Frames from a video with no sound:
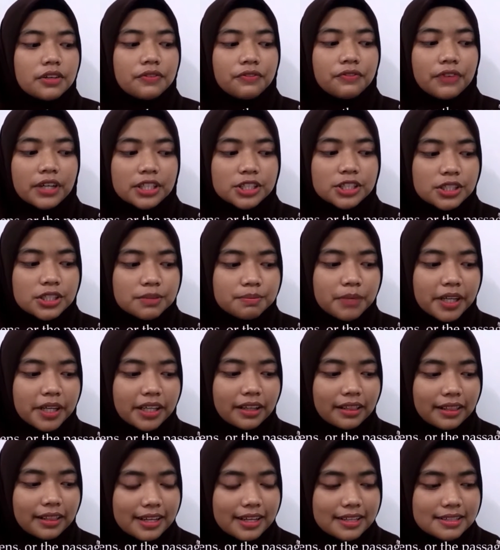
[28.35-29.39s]
refraction
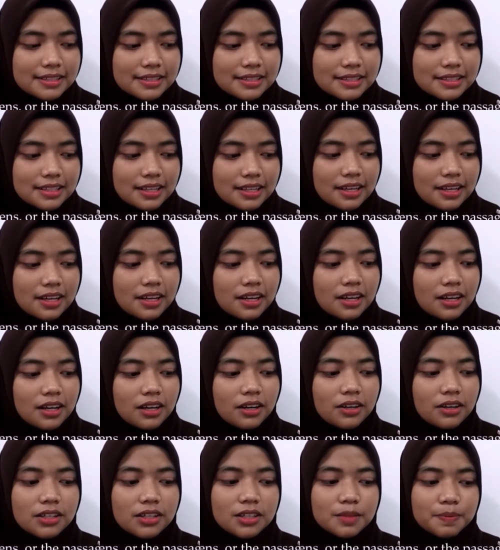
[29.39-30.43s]
by a lens,
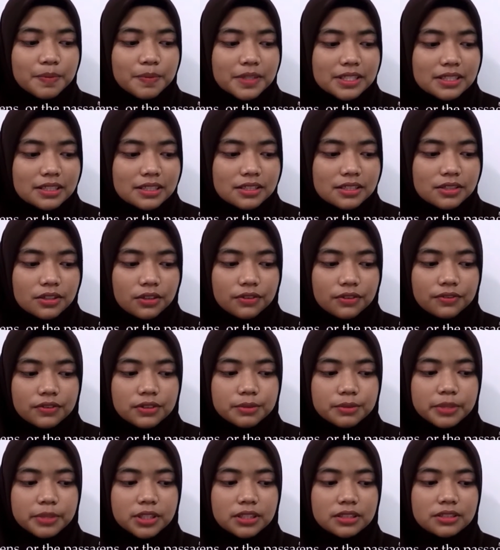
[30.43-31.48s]
or the passage
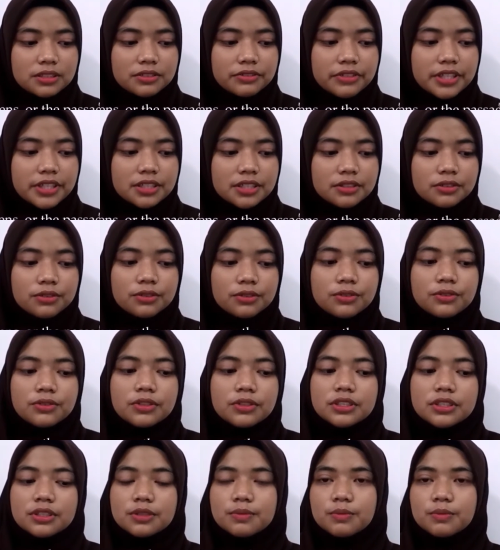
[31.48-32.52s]
of luminous rays
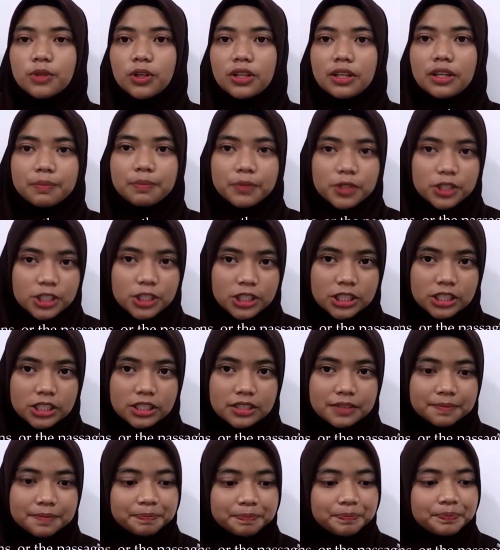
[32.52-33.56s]
through a small
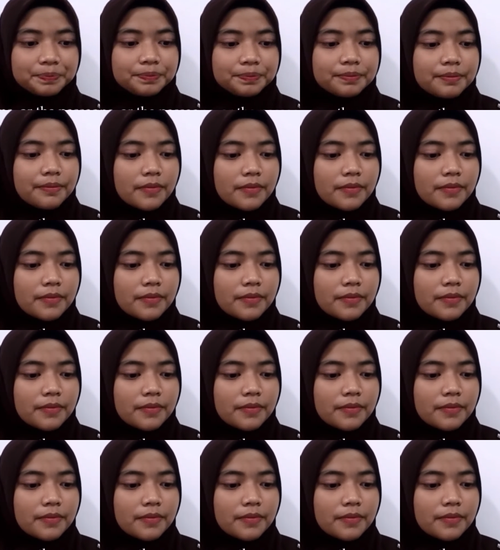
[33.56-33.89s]
aperture